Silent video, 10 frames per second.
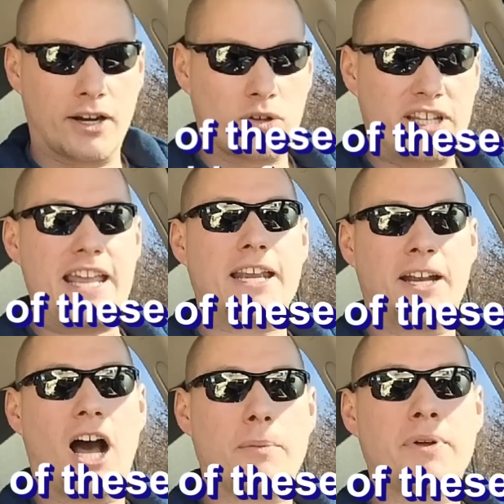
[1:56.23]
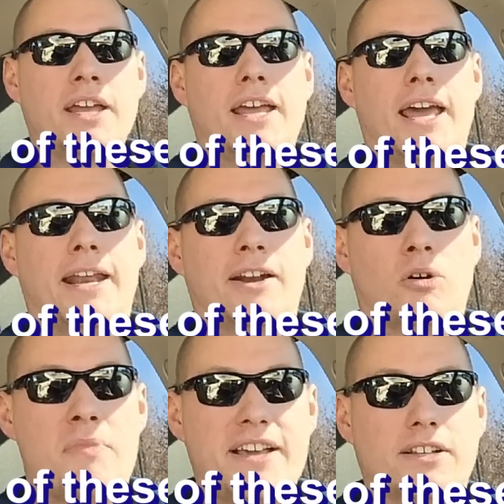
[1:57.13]
It It'll heat it up and
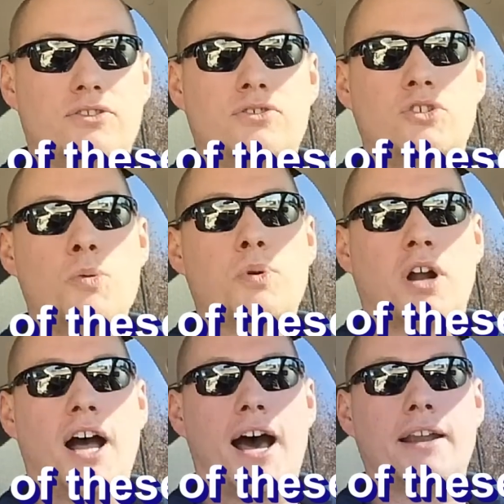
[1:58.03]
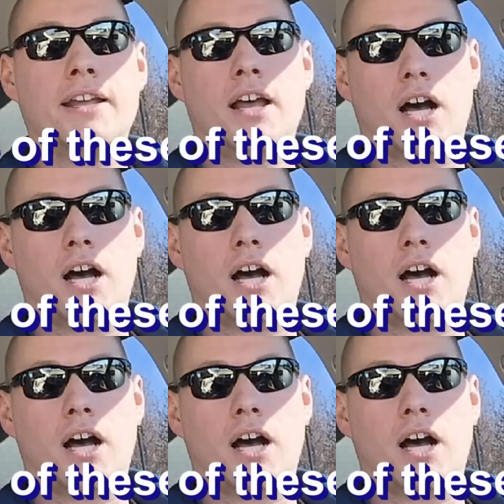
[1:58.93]
it'll make it super hot.